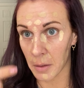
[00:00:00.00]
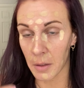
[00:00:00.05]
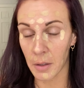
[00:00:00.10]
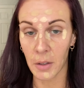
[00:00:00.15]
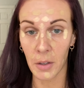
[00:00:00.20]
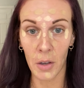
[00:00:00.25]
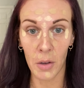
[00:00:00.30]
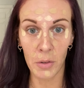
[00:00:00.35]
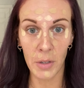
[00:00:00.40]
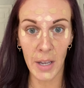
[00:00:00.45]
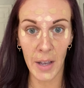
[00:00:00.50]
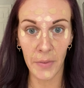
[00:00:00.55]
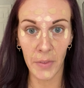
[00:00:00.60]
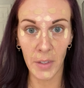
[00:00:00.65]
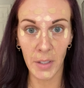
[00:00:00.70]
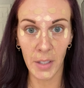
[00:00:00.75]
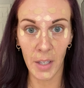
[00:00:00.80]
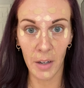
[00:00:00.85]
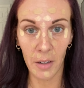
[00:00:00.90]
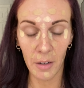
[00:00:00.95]
I'll go down the
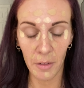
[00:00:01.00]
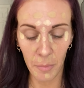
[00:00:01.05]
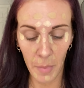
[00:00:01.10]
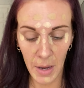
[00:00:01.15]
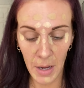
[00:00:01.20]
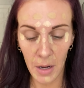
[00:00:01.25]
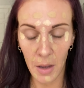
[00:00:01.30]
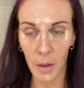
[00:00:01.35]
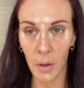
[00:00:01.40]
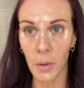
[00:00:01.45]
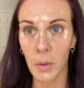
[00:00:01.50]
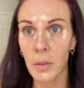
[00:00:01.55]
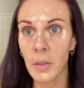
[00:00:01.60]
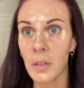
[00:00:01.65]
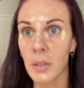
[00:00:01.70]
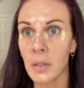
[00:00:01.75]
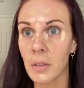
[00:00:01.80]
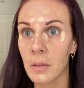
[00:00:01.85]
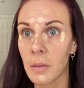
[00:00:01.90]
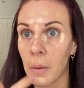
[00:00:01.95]
center of my
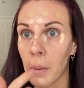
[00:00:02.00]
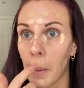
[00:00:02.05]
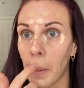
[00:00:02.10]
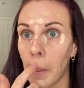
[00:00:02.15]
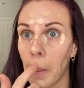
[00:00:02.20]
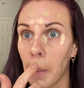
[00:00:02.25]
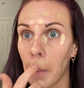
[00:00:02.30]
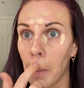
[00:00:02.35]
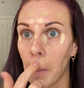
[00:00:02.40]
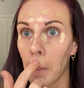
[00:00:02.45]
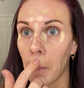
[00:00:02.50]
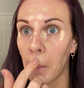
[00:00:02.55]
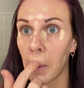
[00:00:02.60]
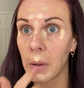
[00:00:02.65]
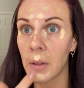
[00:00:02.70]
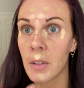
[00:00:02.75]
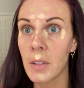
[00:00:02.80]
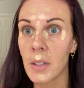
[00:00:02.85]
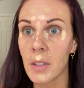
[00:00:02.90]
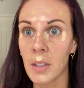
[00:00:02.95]
nose,
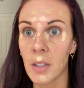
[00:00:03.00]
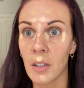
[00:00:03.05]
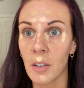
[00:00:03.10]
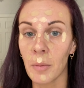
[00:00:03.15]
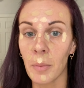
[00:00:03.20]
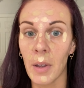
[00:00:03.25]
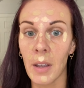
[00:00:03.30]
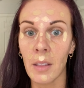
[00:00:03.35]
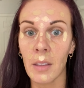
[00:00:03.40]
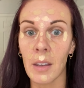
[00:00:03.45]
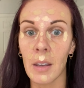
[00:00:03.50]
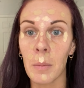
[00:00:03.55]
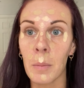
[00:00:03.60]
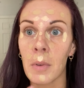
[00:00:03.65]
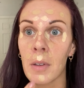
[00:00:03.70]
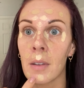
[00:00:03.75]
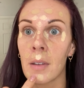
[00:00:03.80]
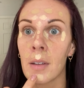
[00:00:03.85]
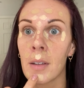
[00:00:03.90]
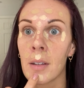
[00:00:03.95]
one in the center of my lip,
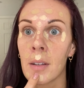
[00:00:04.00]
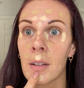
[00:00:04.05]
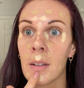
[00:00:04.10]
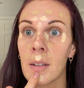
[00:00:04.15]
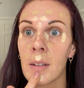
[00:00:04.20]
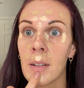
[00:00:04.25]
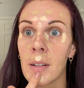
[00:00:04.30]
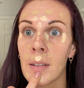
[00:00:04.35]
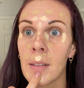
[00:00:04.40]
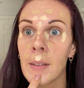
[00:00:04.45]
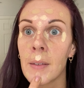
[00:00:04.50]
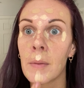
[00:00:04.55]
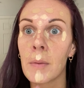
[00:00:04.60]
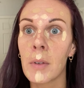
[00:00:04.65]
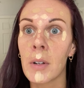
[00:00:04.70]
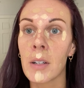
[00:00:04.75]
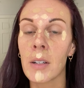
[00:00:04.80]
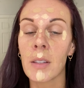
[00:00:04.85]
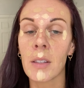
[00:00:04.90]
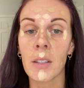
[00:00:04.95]
and then
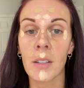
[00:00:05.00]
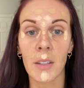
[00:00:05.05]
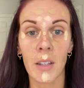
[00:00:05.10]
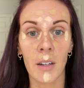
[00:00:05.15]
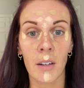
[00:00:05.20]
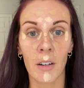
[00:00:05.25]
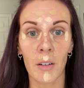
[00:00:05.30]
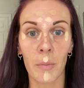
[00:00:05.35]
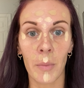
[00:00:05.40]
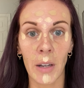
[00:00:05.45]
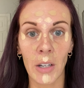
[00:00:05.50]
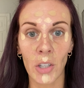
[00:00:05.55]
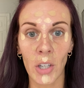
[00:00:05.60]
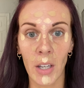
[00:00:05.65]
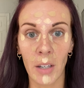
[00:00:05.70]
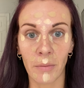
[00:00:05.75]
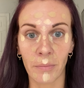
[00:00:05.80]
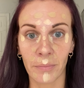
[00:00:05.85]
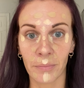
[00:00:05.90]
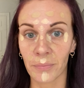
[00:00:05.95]
one in the center of my
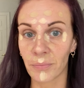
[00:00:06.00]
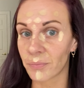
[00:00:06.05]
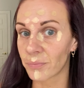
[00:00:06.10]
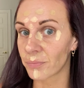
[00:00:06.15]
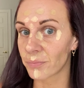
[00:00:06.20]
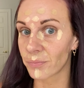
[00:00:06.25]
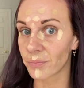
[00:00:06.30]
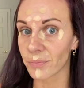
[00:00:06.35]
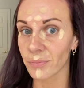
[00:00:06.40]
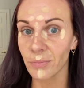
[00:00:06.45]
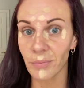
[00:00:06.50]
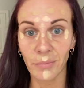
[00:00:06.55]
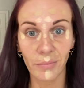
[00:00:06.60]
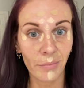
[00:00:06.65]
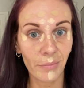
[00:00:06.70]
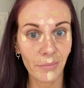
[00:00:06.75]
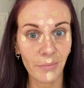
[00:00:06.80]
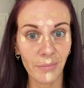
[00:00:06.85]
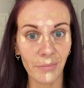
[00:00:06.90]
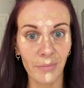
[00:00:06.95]
chin.
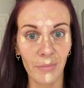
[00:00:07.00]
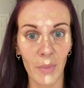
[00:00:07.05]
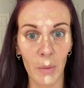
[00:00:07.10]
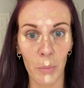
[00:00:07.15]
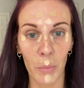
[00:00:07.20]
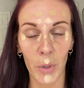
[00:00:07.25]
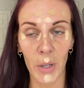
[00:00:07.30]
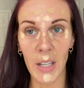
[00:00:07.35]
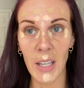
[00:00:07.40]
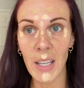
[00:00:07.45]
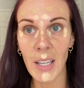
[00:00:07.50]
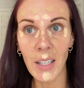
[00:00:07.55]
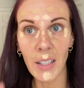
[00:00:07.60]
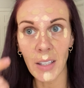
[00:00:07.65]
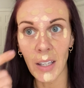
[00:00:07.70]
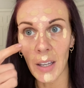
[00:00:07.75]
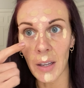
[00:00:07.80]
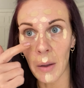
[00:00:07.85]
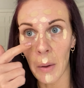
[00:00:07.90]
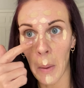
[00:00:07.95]
Pretty
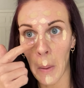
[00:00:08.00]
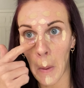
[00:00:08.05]
easy.